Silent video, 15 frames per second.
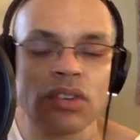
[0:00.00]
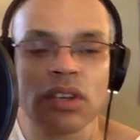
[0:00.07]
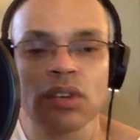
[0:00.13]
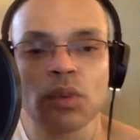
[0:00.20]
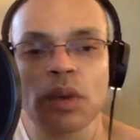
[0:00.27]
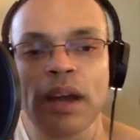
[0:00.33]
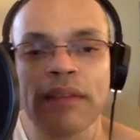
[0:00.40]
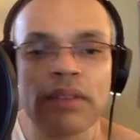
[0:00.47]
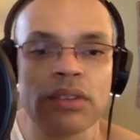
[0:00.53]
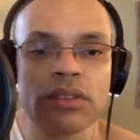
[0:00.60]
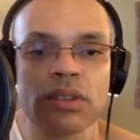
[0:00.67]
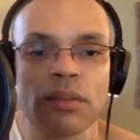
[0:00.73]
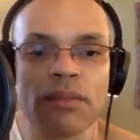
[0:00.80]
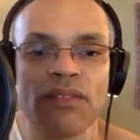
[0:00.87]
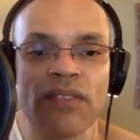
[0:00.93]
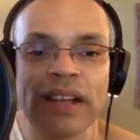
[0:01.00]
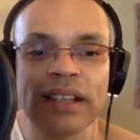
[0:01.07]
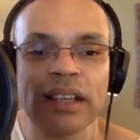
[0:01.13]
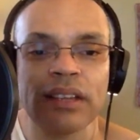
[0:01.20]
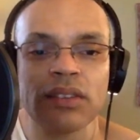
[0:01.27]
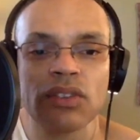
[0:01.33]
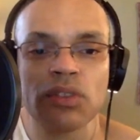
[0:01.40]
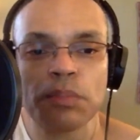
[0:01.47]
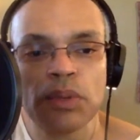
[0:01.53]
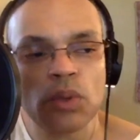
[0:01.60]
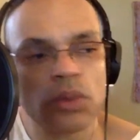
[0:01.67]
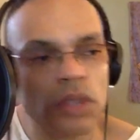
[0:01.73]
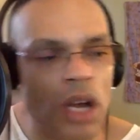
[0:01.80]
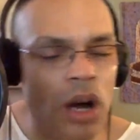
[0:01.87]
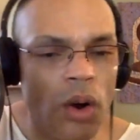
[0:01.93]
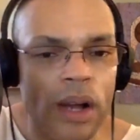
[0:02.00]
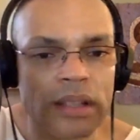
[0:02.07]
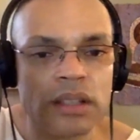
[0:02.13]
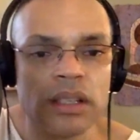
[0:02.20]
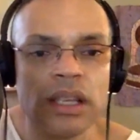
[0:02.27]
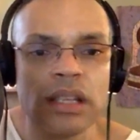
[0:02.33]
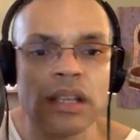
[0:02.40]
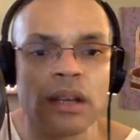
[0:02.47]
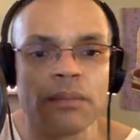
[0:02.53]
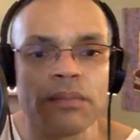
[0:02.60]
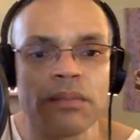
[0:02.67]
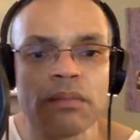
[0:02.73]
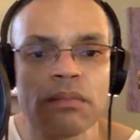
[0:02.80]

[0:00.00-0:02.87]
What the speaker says: because we're having some fighting and dispute? No, I don't need him.